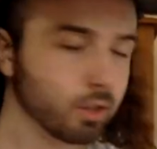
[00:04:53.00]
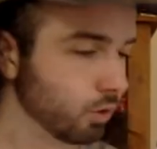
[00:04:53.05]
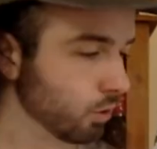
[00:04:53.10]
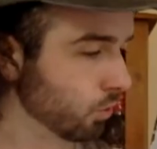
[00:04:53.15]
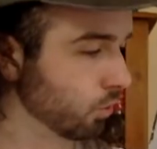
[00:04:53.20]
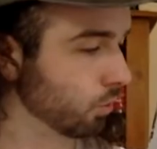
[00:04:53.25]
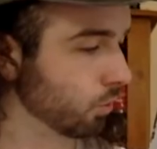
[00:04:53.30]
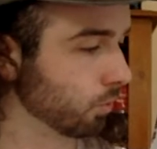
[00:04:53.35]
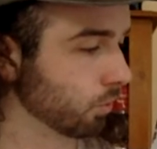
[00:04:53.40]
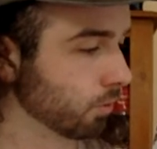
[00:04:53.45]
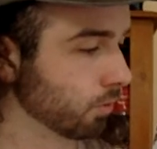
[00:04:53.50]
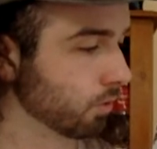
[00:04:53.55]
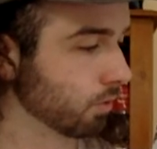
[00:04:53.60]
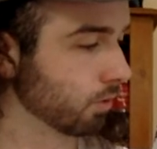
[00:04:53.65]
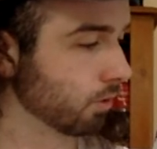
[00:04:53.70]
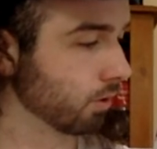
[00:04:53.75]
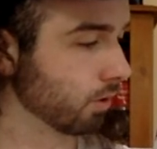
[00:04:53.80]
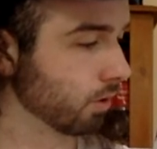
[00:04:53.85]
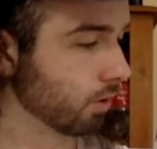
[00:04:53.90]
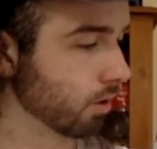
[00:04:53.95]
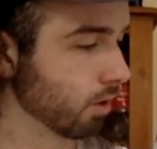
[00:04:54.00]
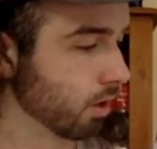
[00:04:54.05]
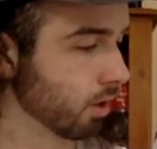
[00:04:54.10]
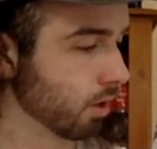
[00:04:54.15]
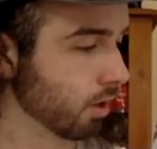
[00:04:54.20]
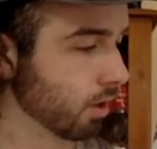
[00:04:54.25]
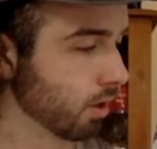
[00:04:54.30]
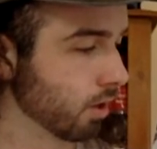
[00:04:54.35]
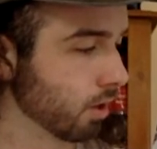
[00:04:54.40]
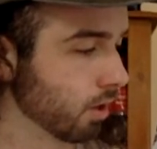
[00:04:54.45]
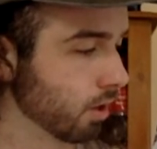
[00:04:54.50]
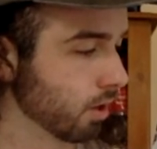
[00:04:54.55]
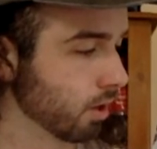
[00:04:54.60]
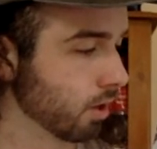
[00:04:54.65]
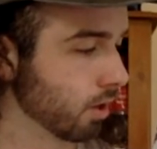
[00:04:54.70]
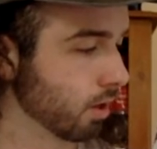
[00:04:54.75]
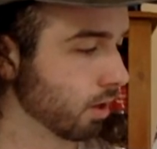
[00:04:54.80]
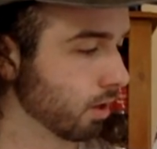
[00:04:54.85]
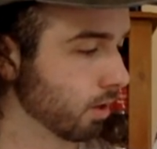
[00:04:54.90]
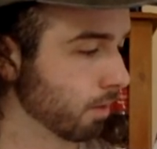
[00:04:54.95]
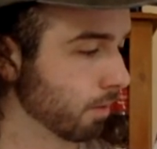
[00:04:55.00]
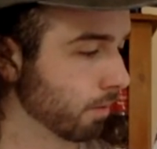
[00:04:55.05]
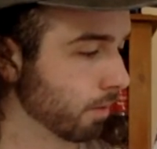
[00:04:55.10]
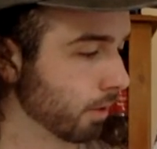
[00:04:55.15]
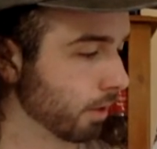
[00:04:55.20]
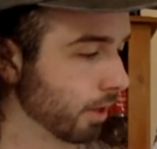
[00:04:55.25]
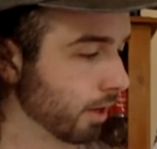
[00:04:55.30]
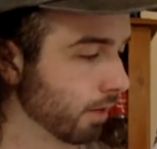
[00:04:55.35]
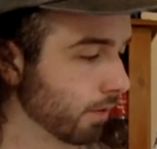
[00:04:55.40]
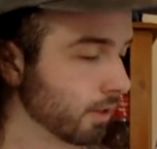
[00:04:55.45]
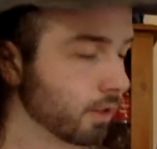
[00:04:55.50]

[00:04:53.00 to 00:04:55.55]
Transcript: joules per Kelvin.